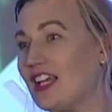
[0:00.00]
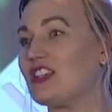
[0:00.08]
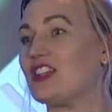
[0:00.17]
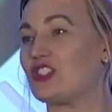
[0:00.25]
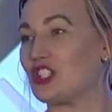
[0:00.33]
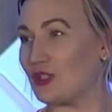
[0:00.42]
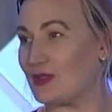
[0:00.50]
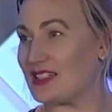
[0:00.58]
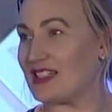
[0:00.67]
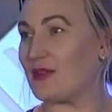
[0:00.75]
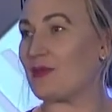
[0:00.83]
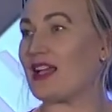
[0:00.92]
And then she was
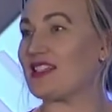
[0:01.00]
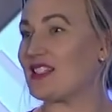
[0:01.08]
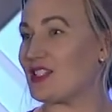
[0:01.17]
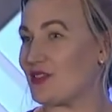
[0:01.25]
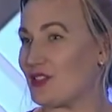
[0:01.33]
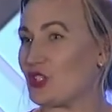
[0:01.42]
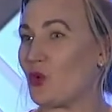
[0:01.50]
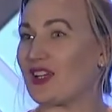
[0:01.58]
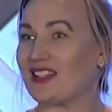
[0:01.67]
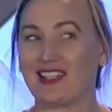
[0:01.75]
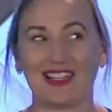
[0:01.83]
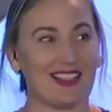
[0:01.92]
standby assist for
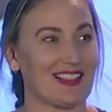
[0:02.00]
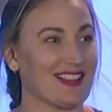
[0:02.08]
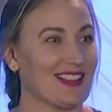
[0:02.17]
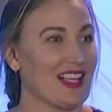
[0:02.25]
toileting.